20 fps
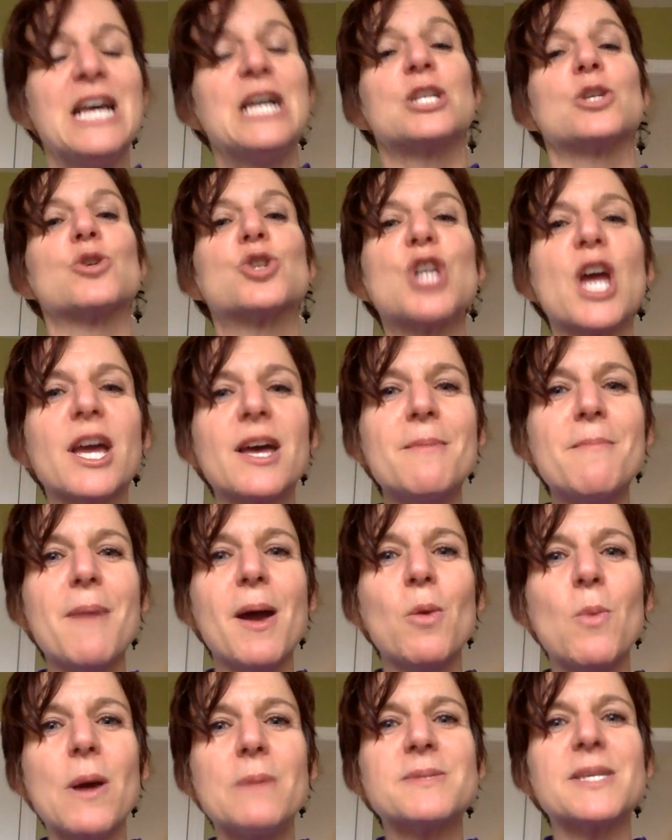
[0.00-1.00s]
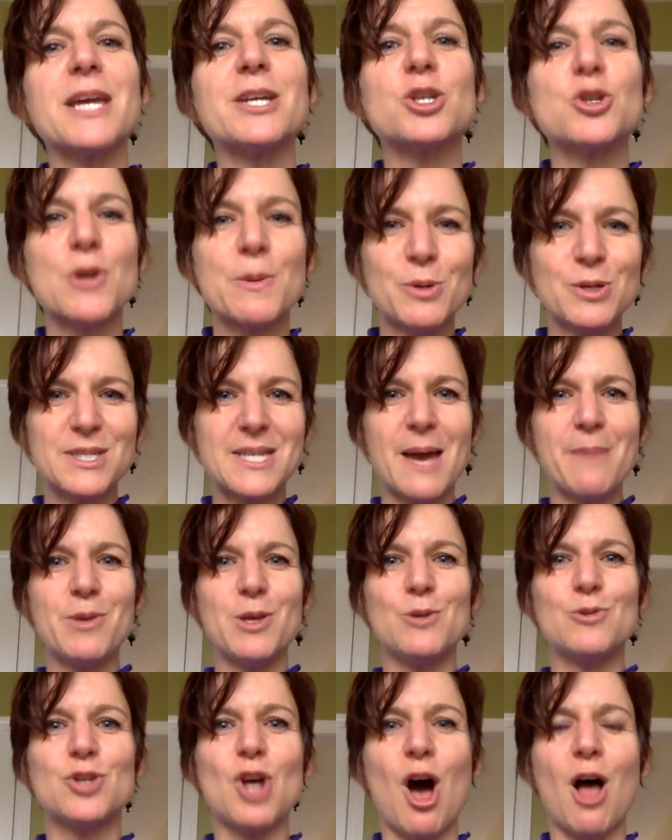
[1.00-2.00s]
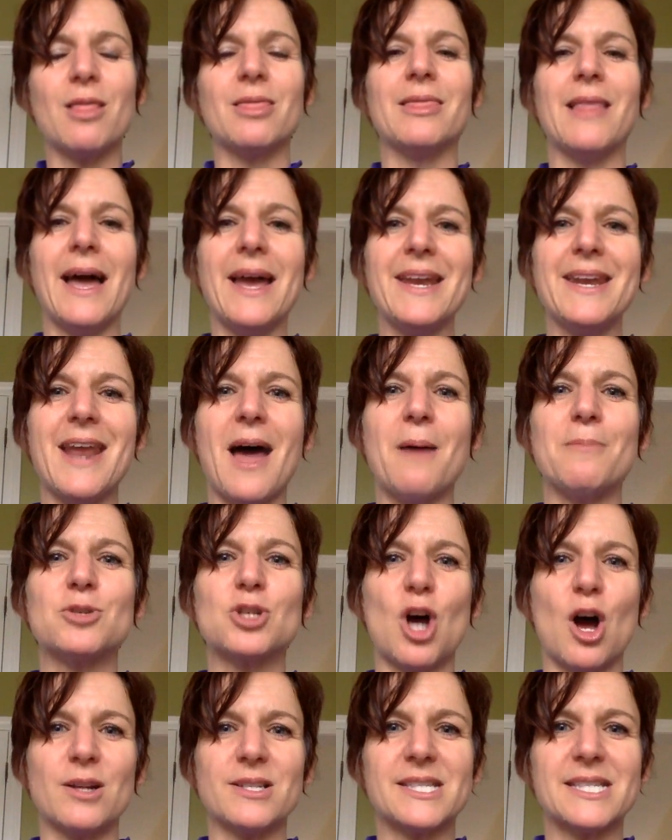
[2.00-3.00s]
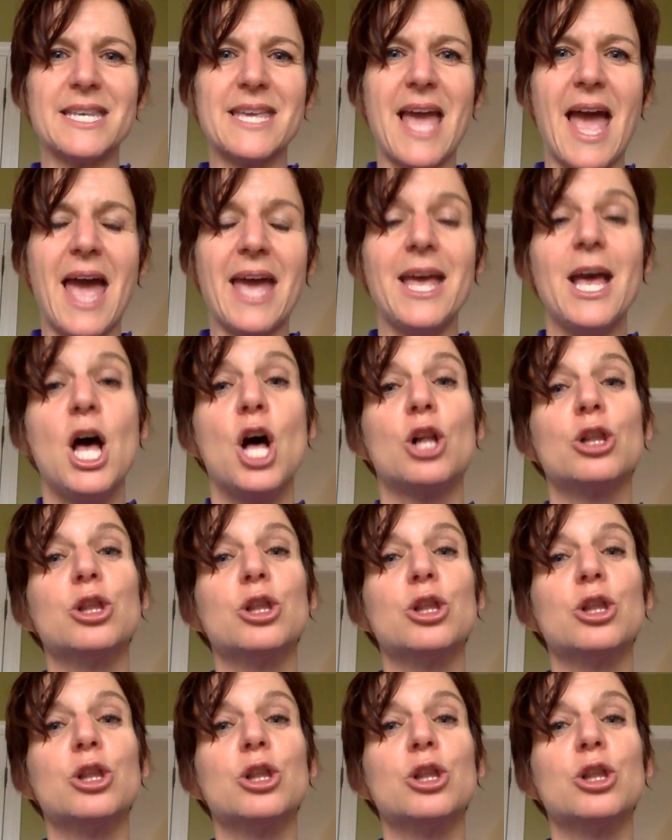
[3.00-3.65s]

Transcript: So check out my website, www.lightenup.ca.